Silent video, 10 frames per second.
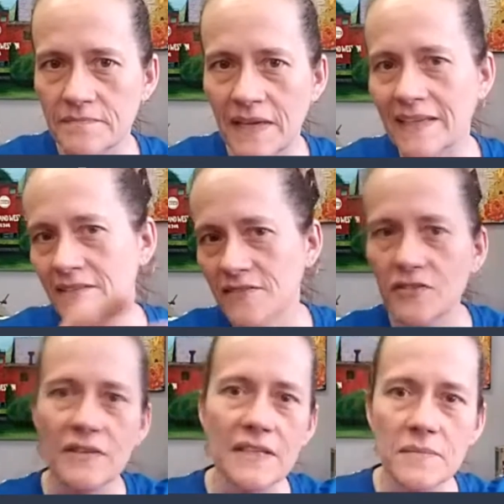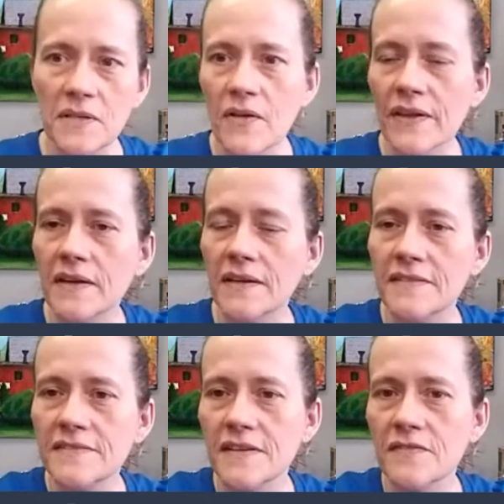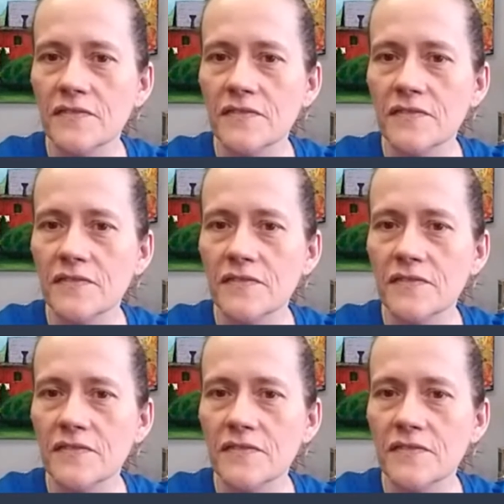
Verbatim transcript: my Instagram and all that kind of stuff.